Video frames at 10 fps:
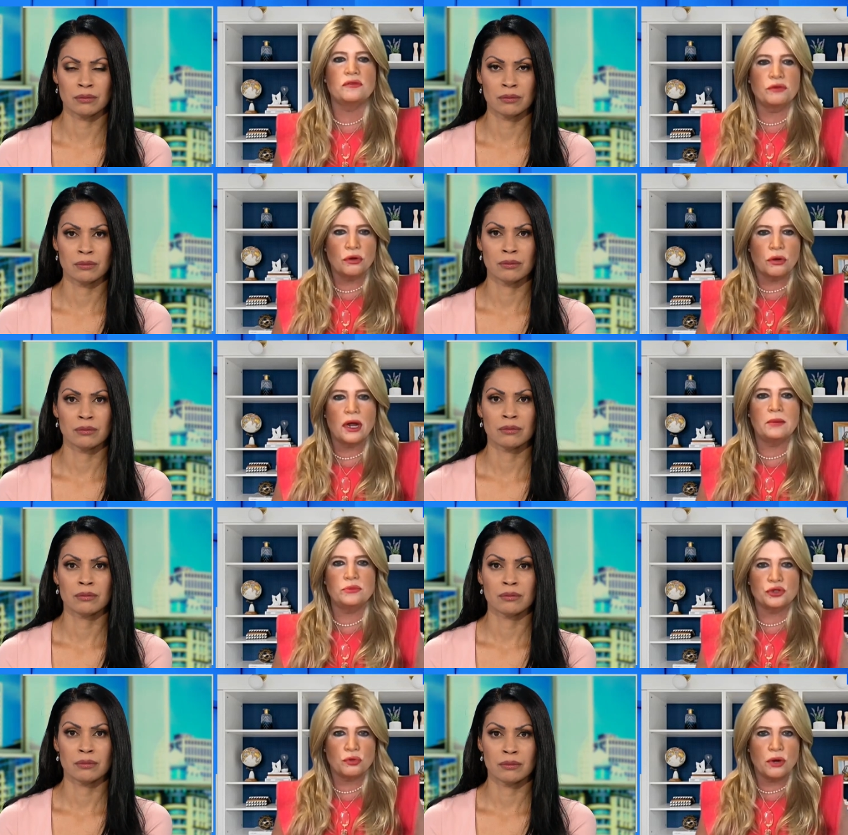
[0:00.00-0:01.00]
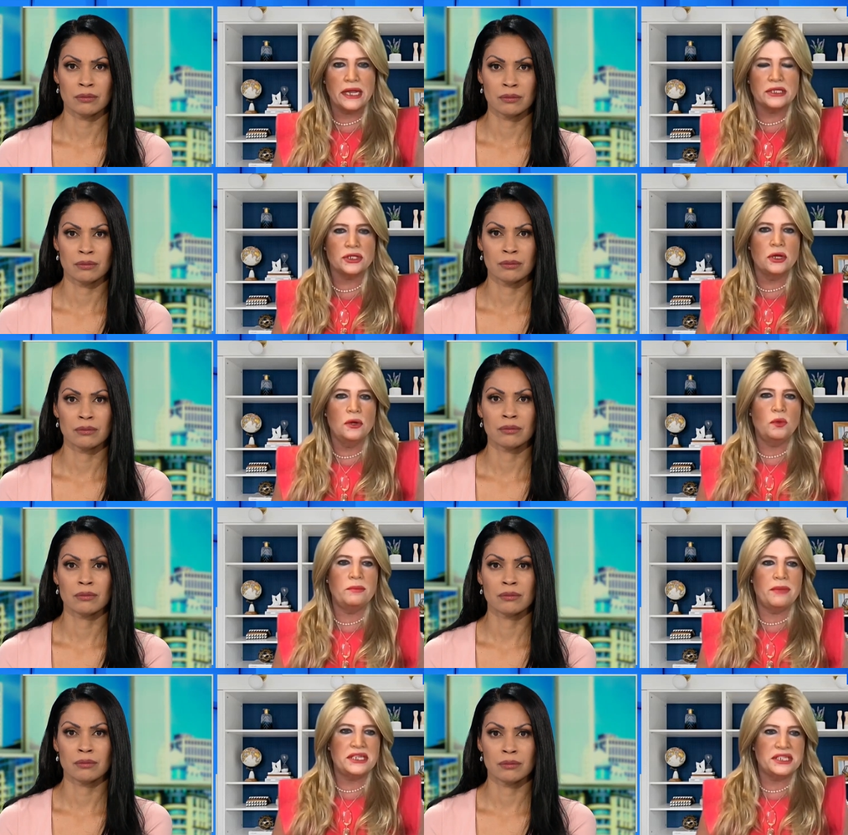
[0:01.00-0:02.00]
Speaker 1: of crime trends.
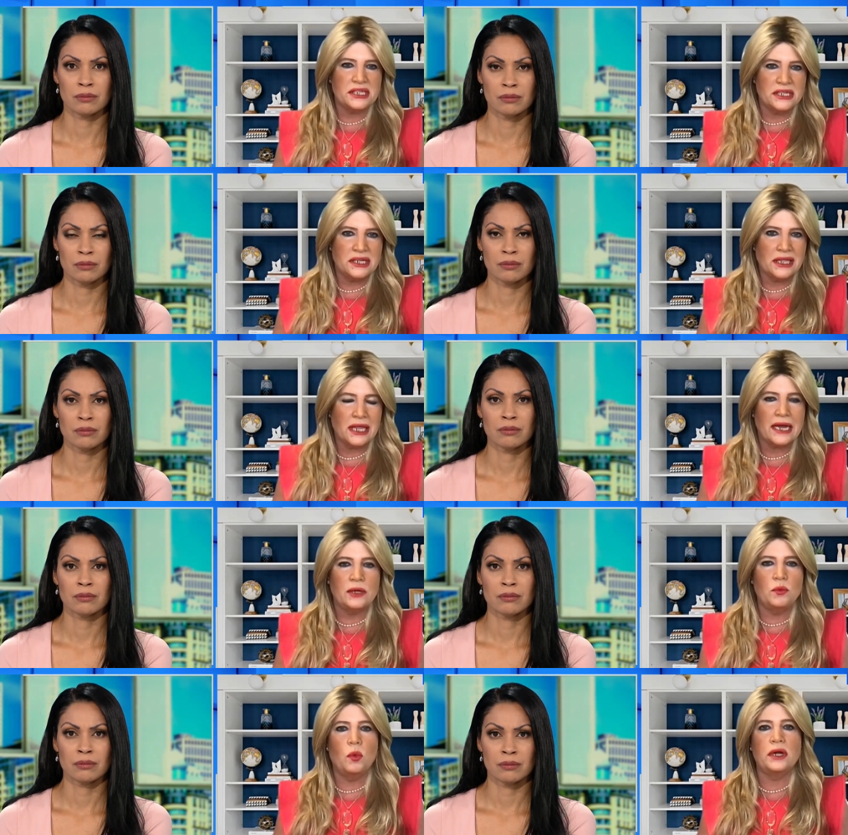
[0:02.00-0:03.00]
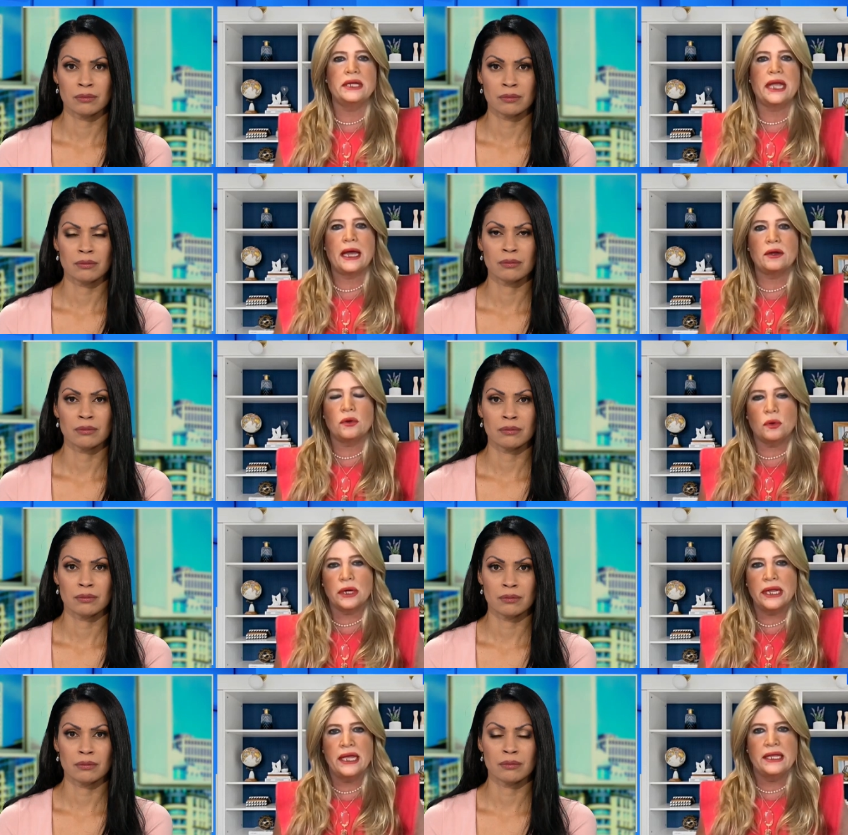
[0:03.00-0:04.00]
We may see a decline in one
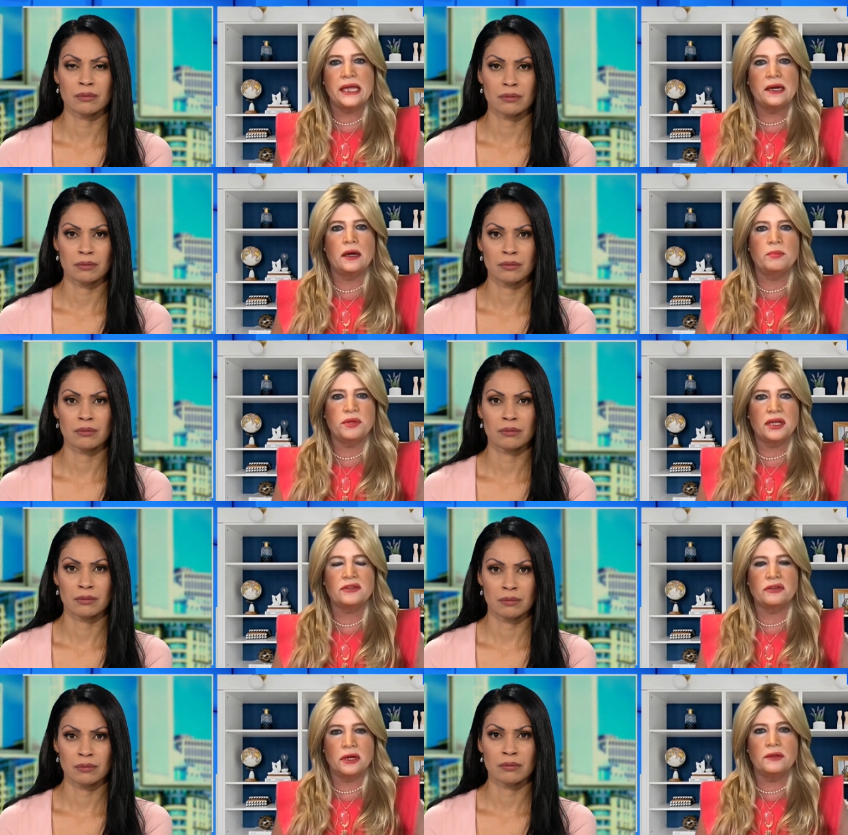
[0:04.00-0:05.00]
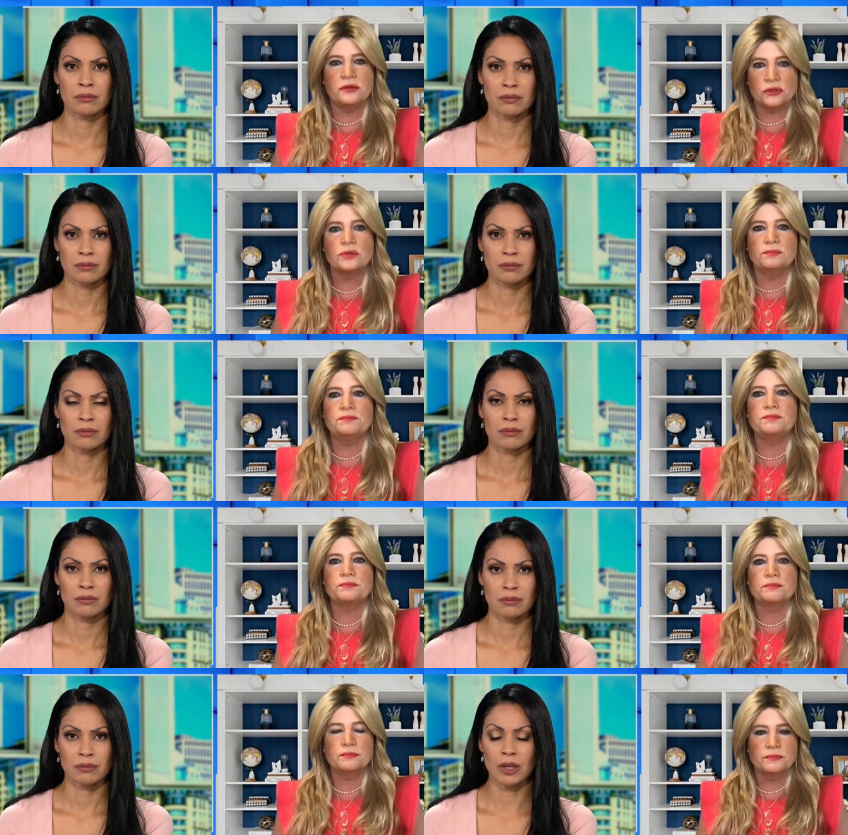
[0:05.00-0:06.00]
category, yet upticks in others.
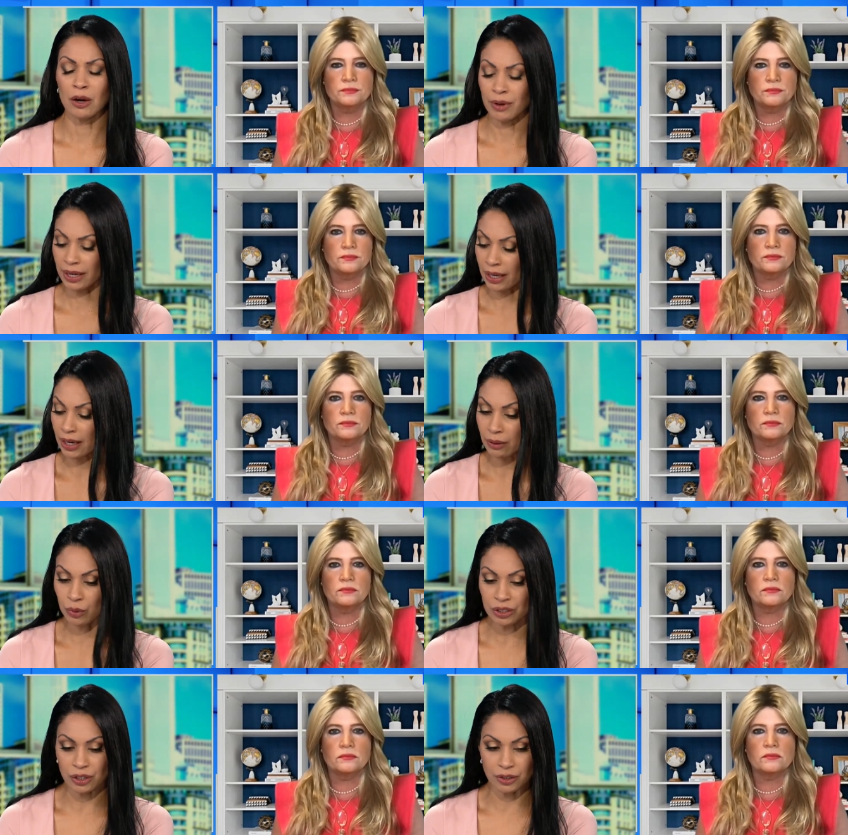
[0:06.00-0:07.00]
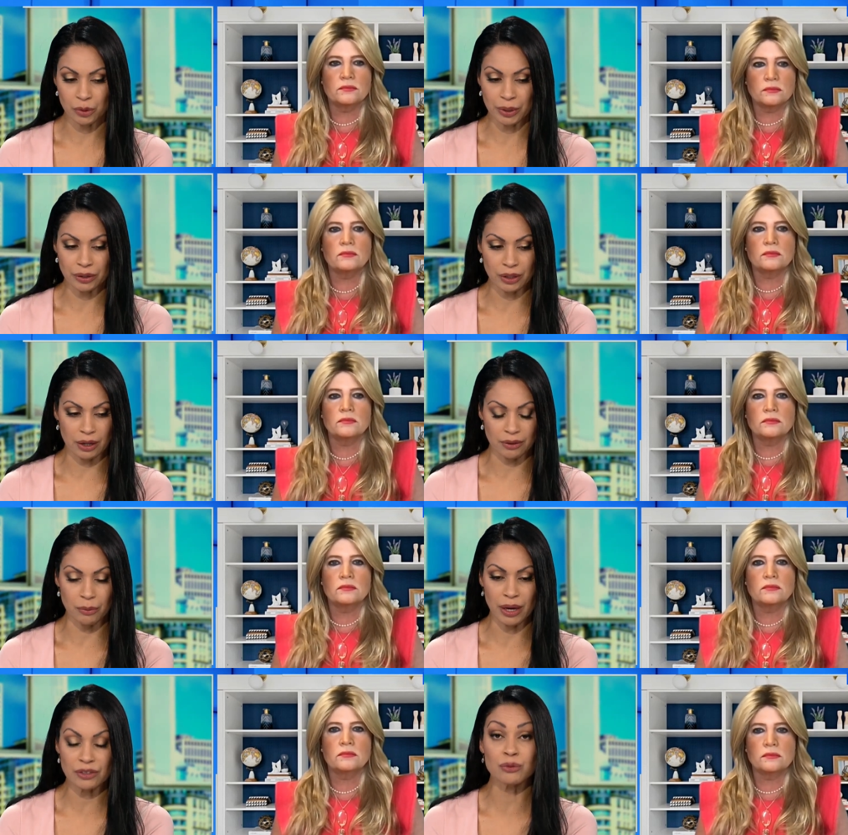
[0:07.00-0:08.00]
Speaker 2: All right, and I want to talk to you about
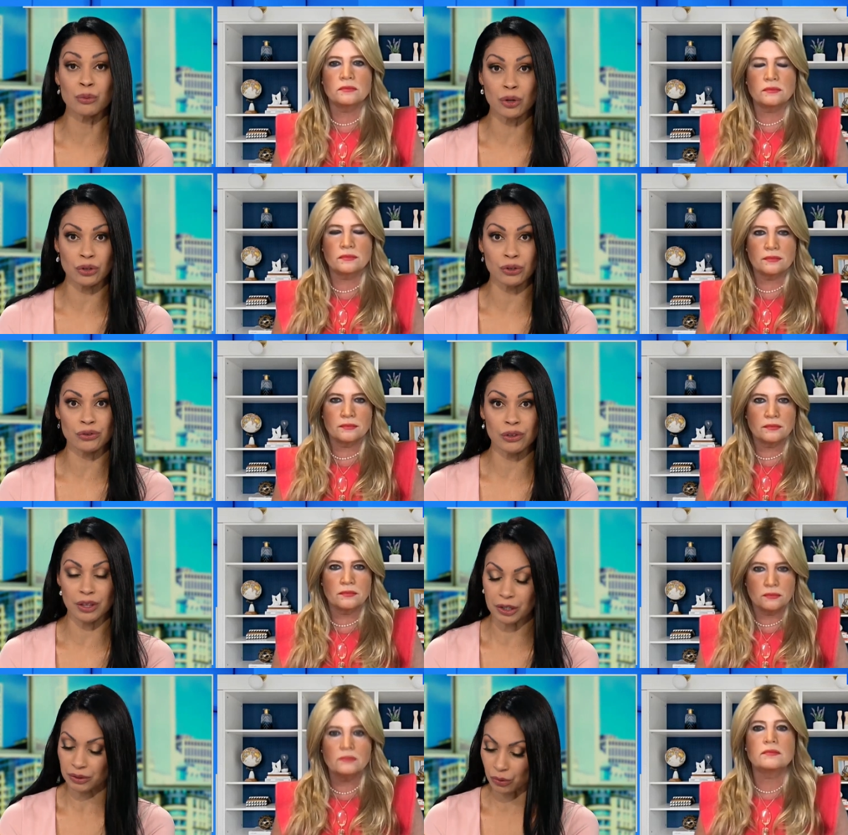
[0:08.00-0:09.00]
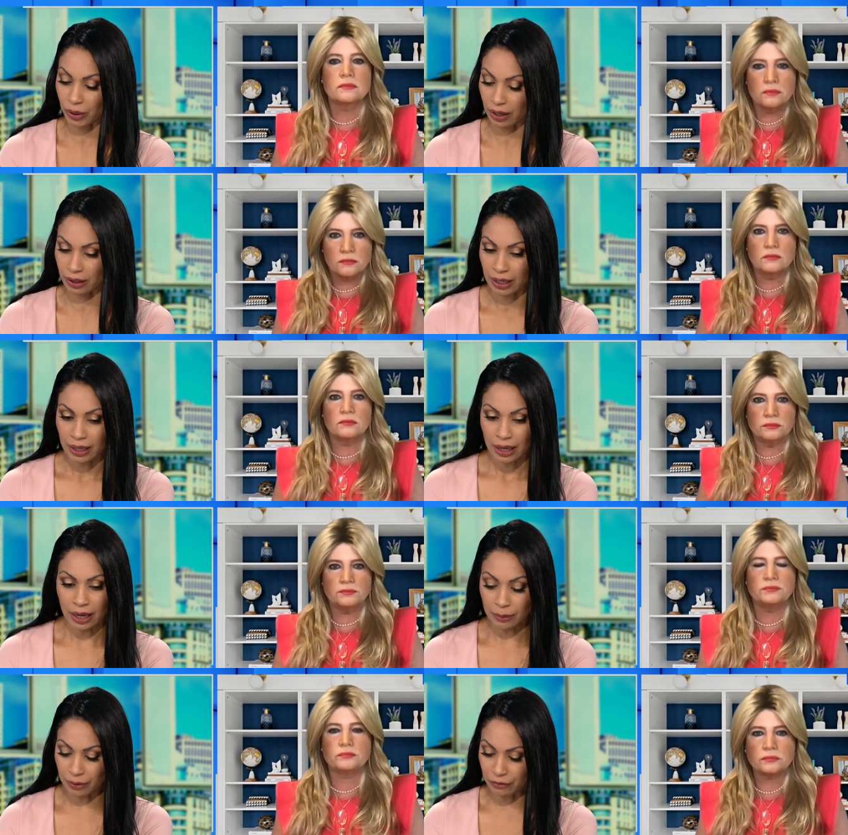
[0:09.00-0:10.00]
the mass murders there as well.
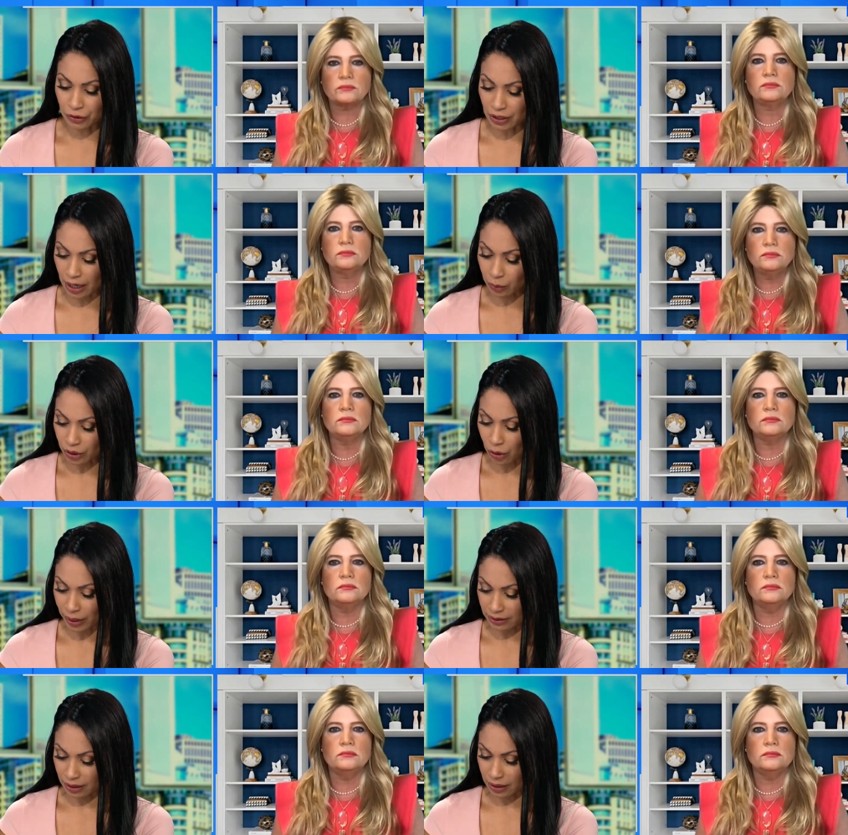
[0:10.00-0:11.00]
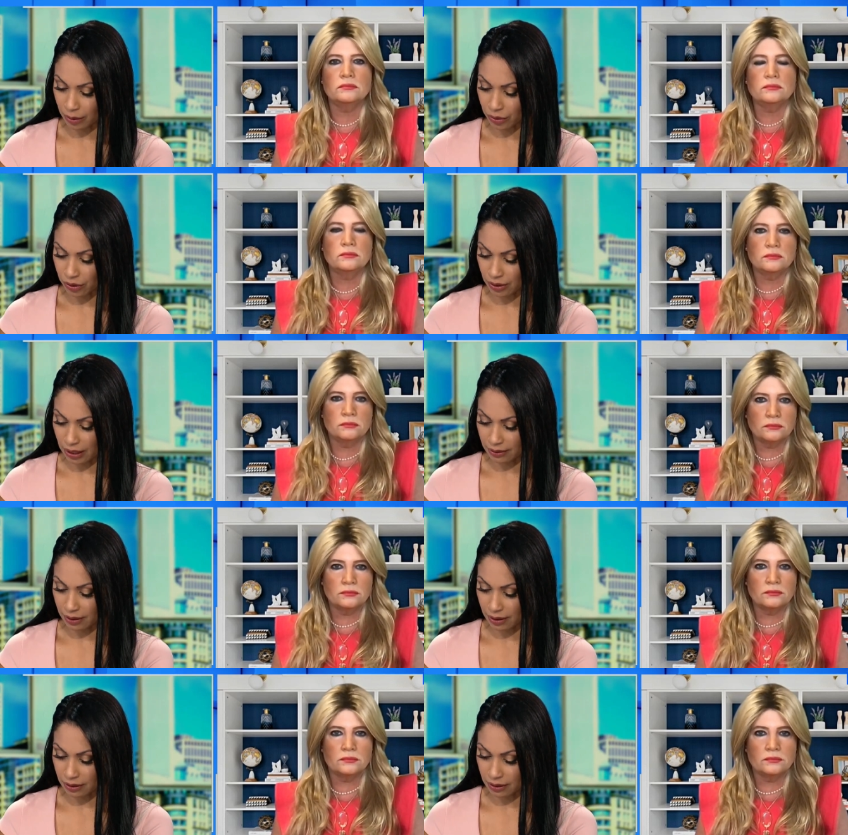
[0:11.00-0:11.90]
But first, I want to go back to that number that I said at the